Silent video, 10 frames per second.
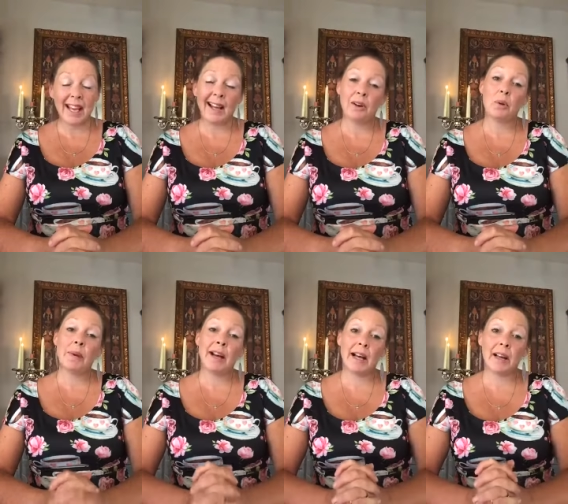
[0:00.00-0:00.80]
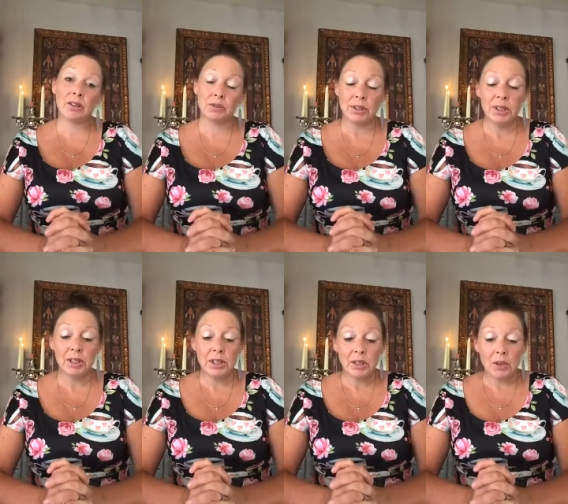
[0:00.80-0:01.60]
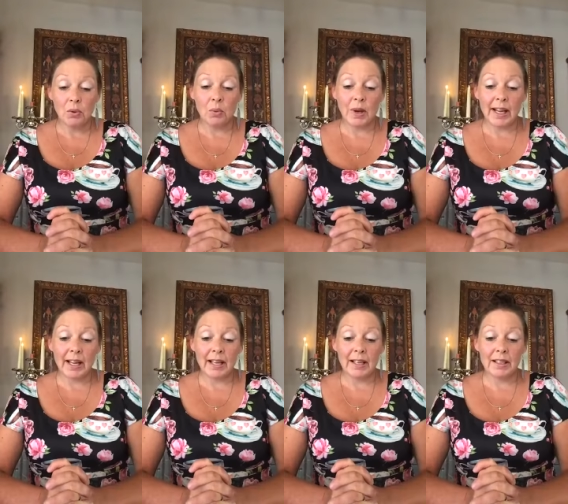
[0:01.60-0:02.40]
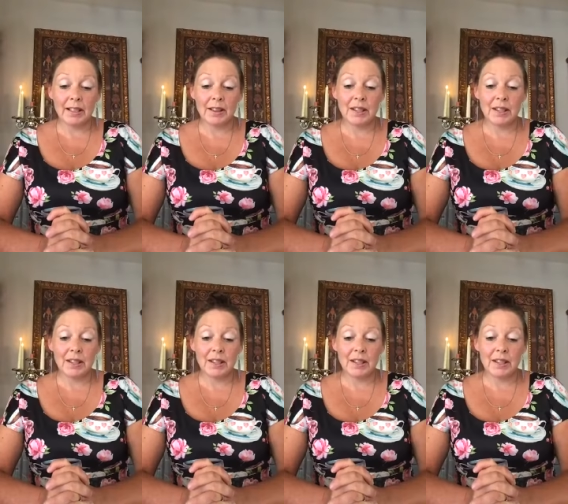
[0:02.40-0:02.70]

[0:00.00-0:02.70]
How about when